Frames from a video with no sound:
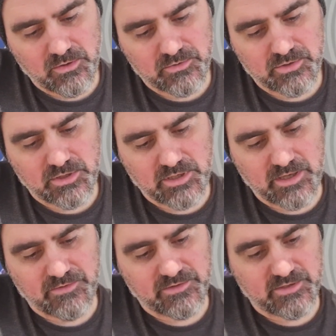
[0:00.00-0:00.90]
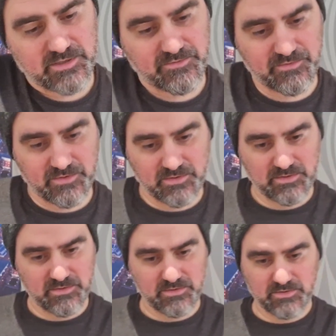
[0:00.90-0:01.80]
onto the layer underneath.
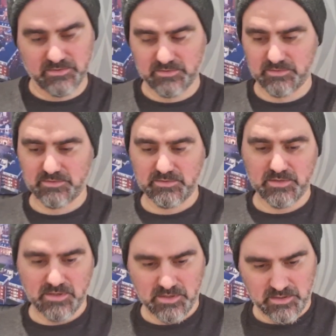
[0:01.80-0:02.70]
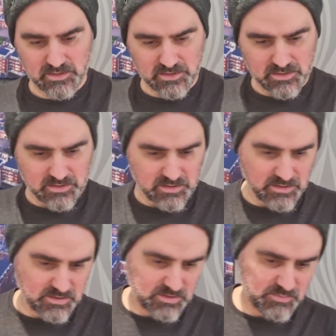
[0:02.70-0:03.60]
Let's
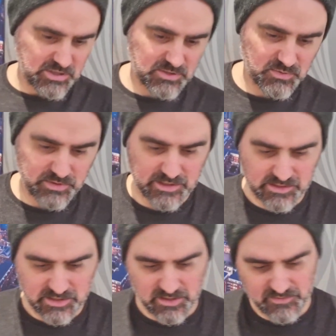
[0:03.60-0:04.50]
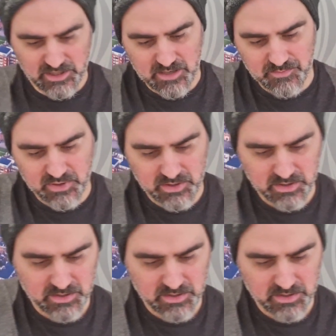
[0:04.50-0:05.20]
just make sure that's covered up.